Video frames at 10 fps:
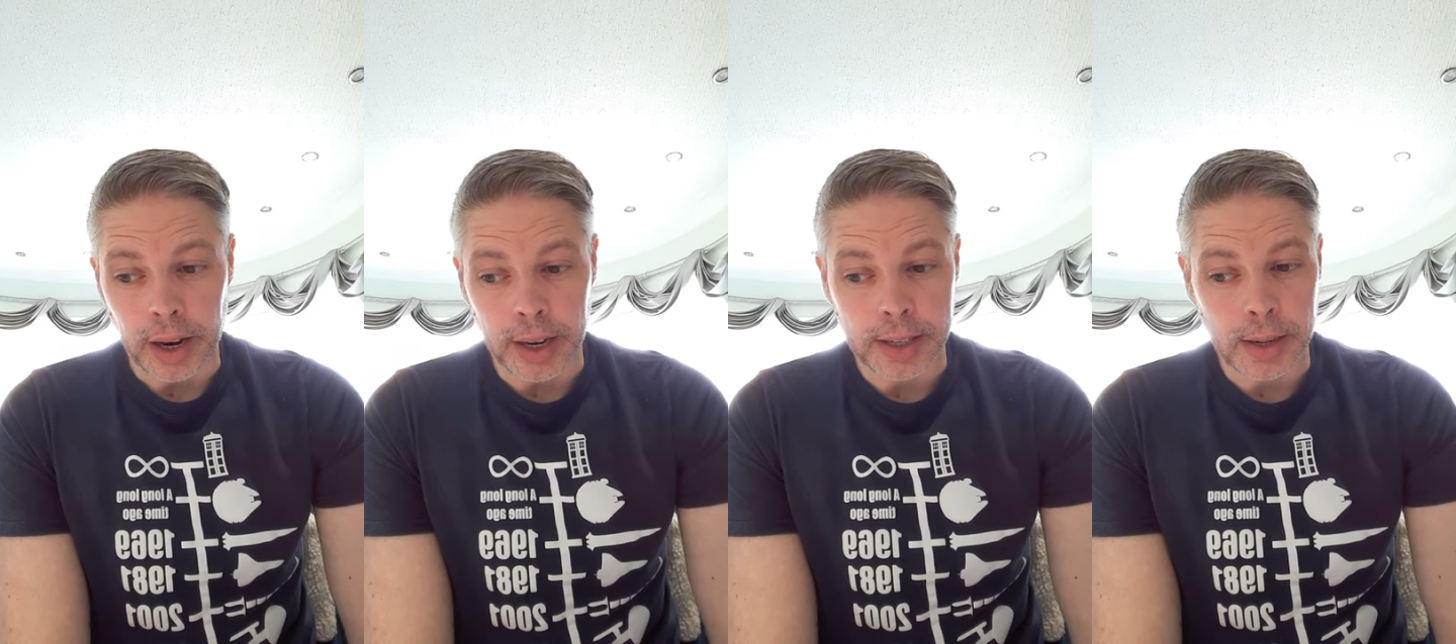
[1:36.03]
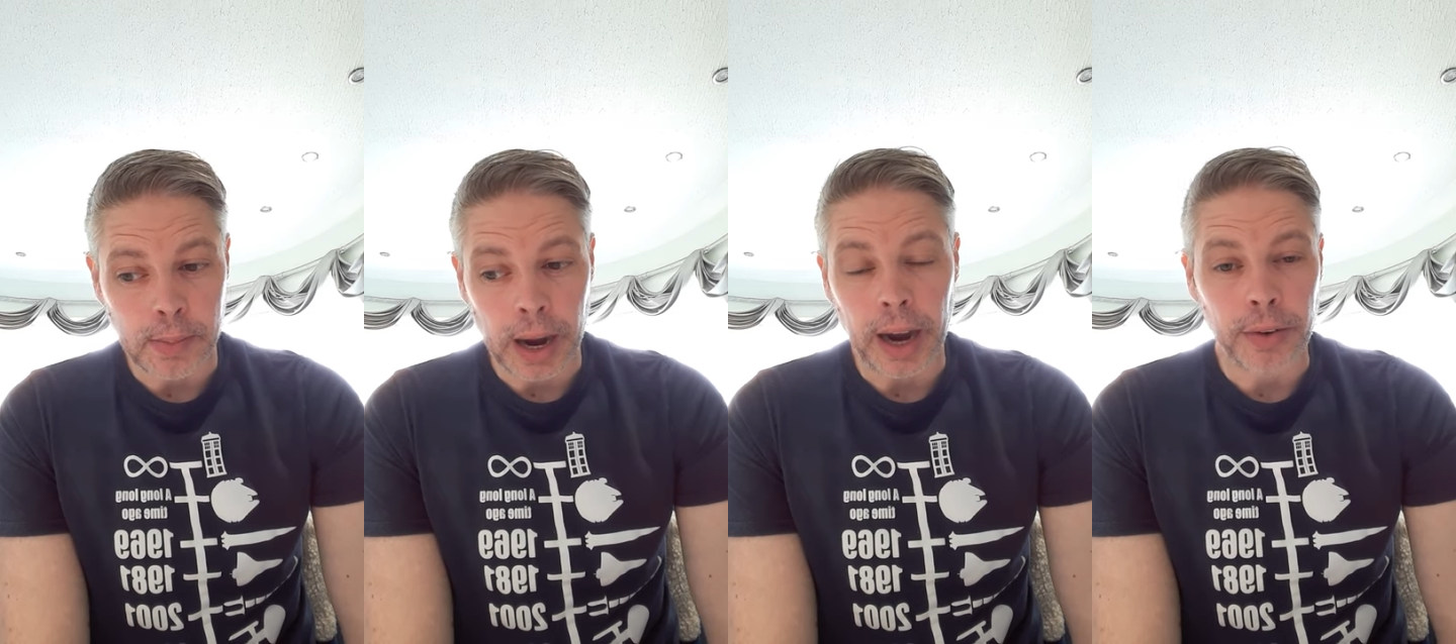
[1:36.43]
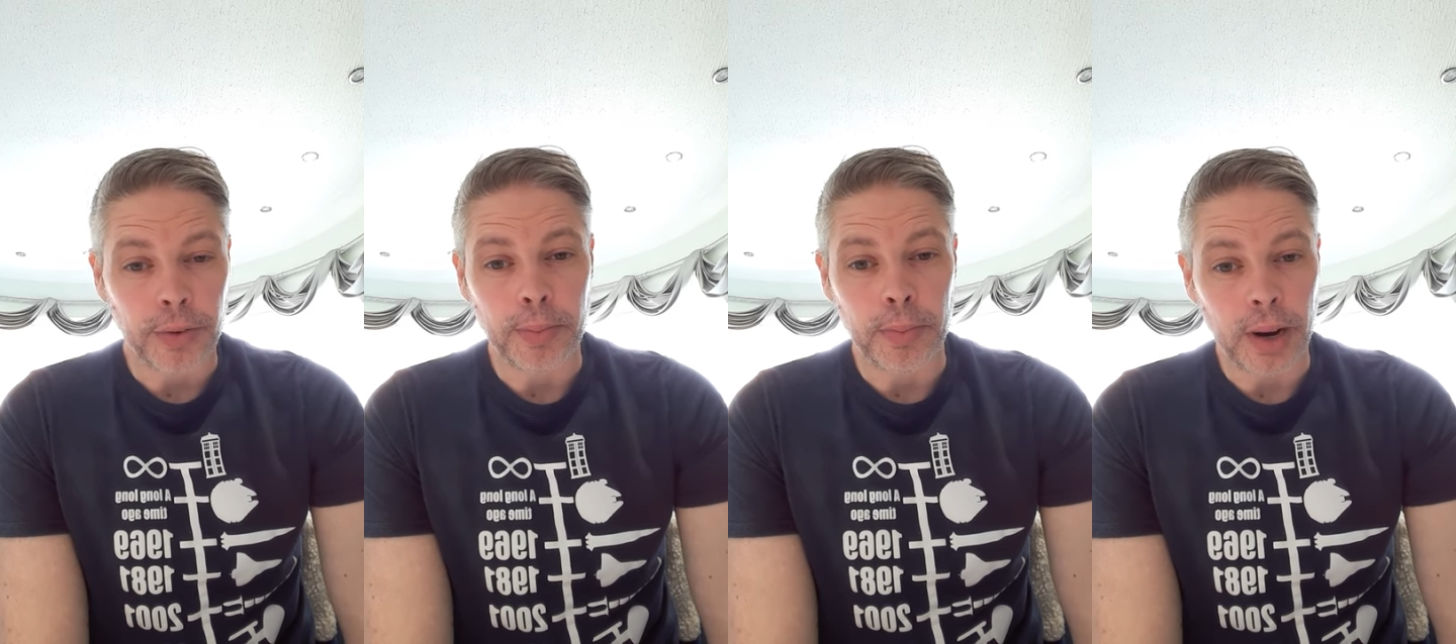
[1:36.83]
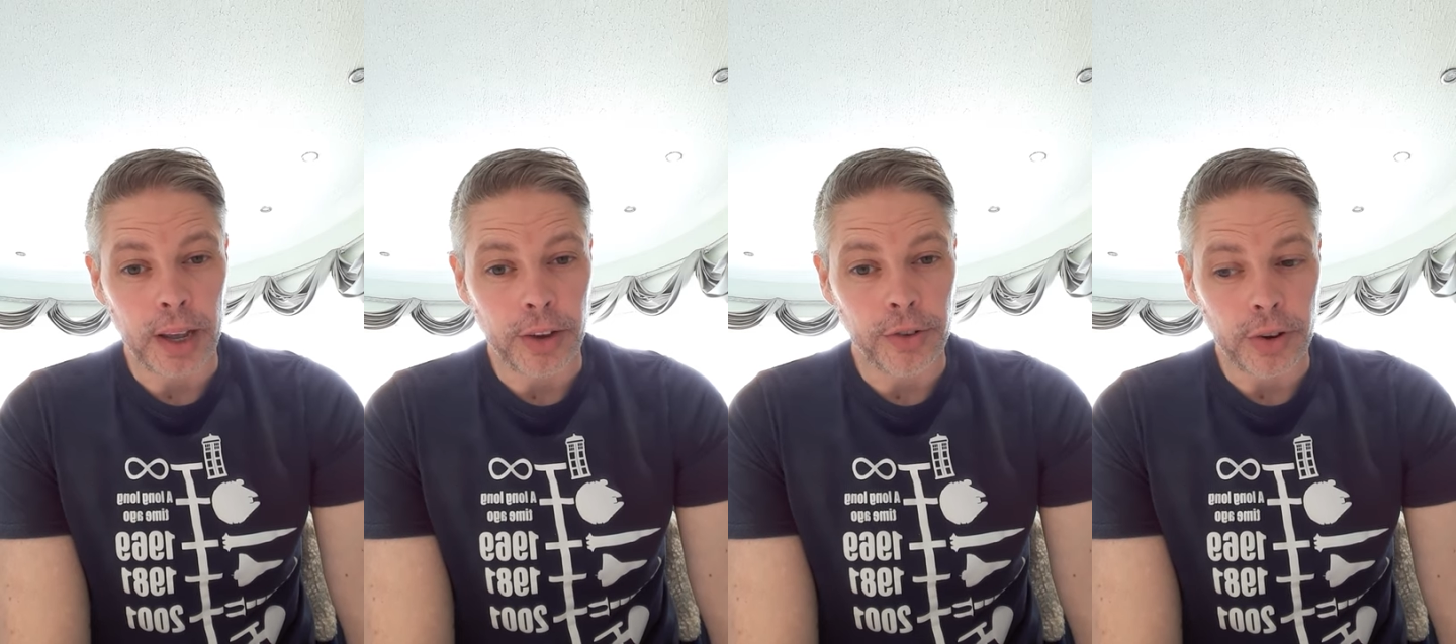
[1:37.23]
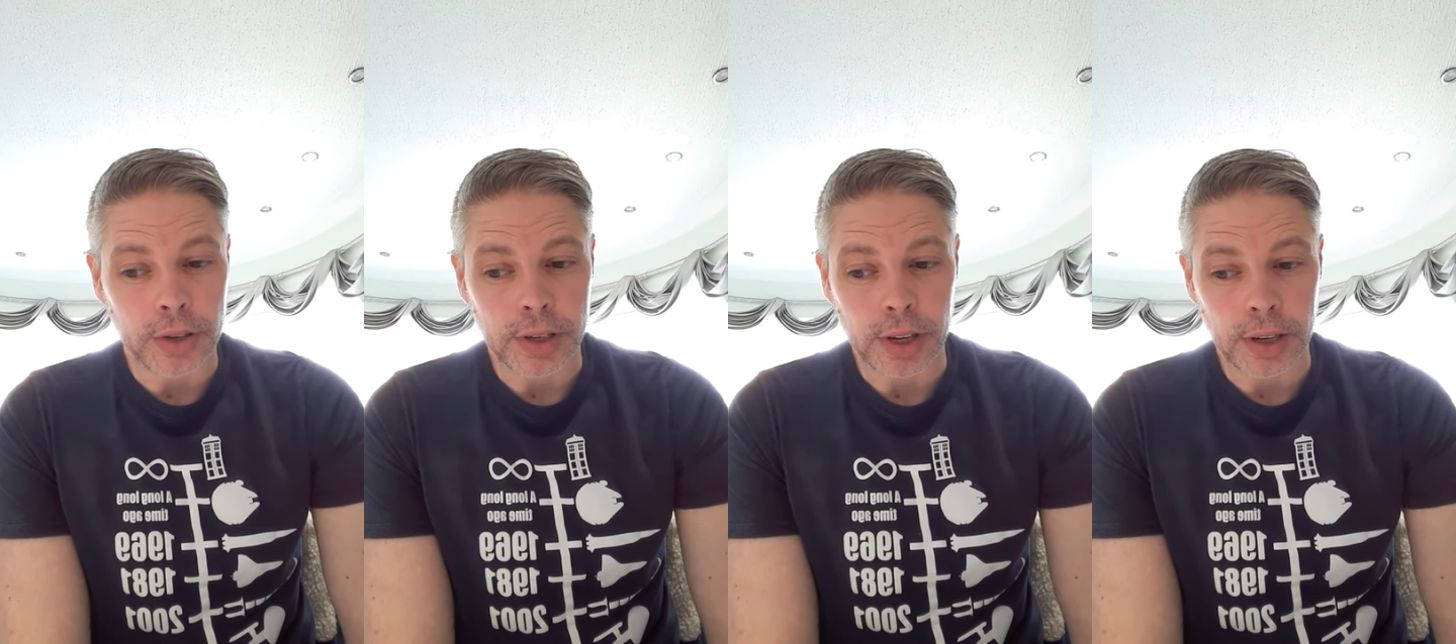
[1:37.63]
Liz and Mac from Leah
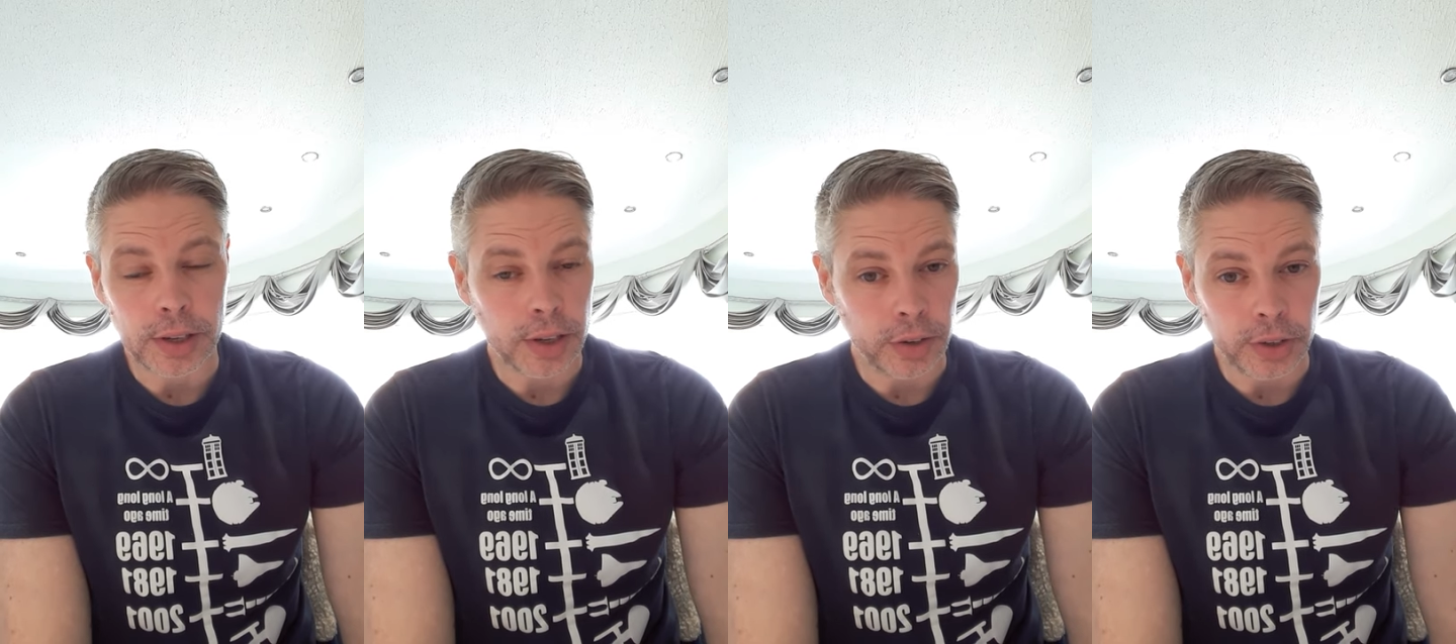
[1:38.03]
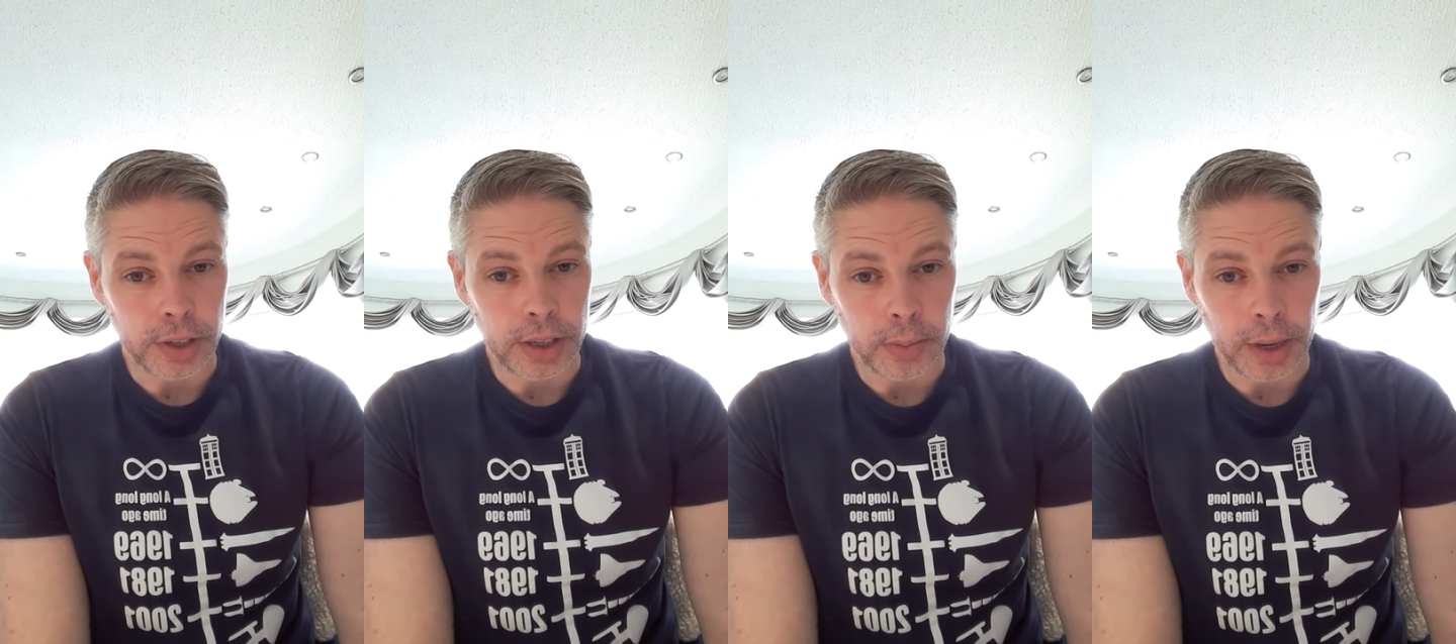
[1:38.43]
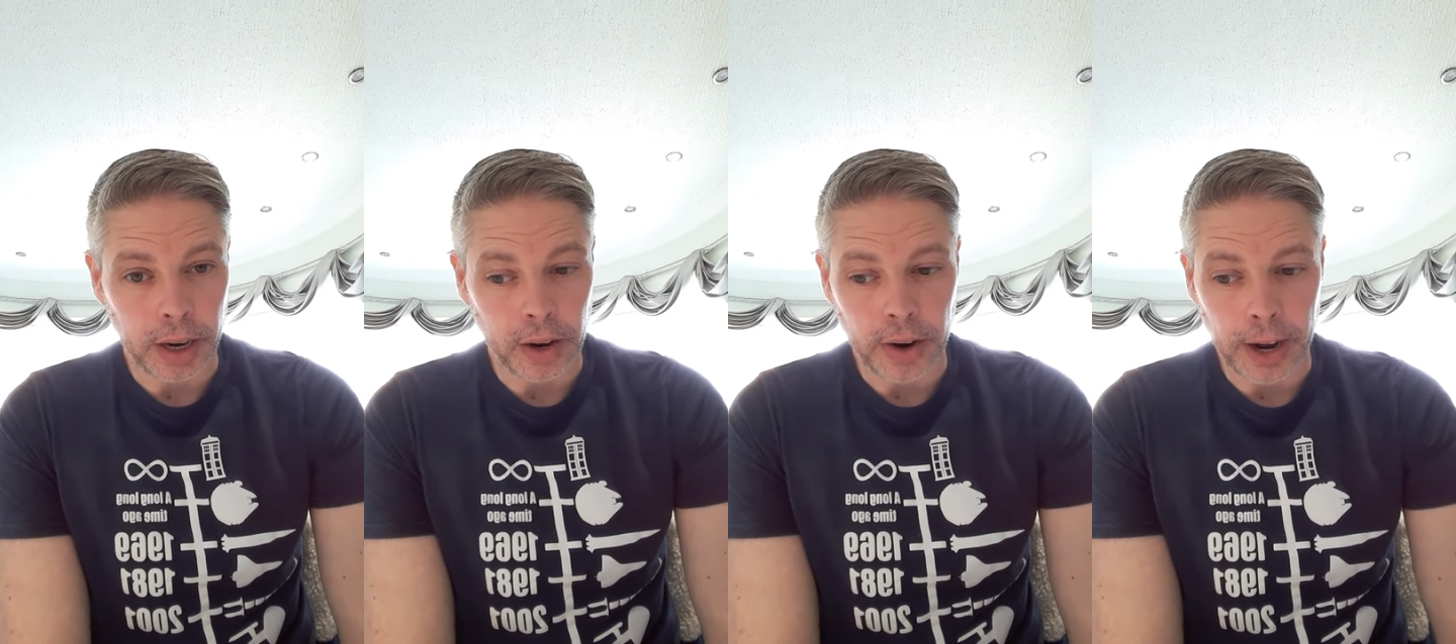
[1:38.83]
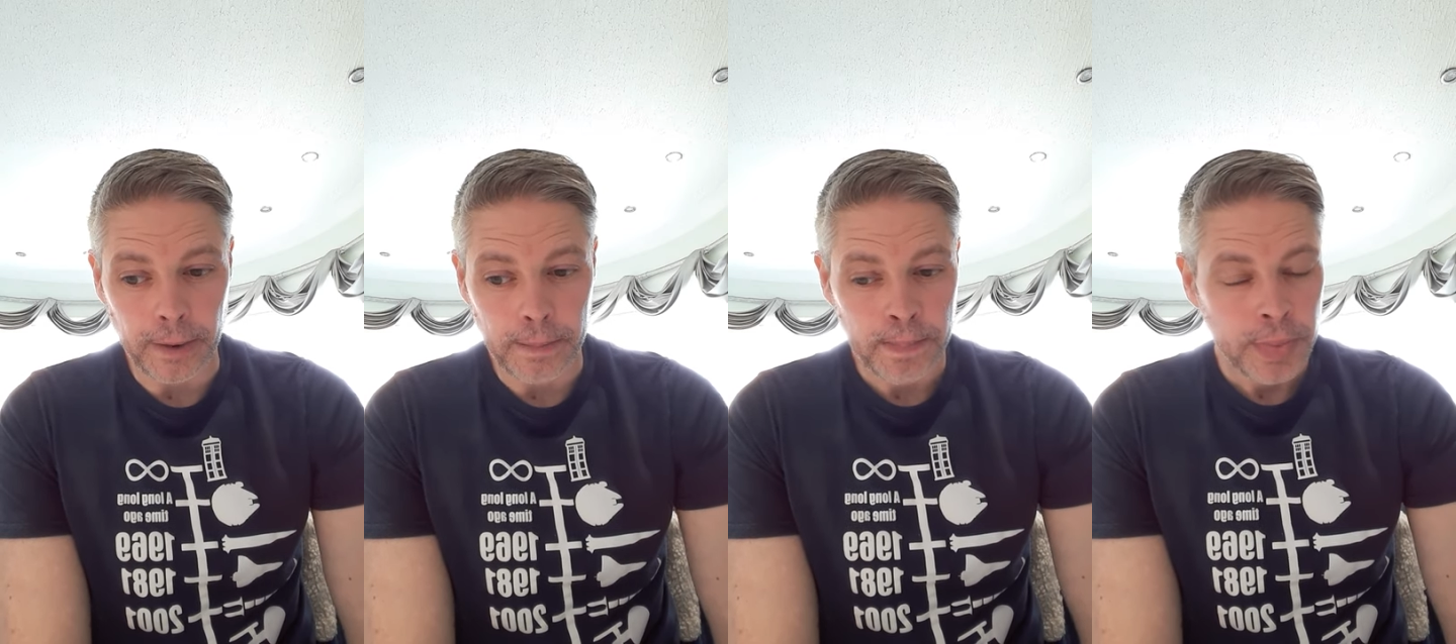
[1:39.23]
Johnson's You Should See Me in a Crown.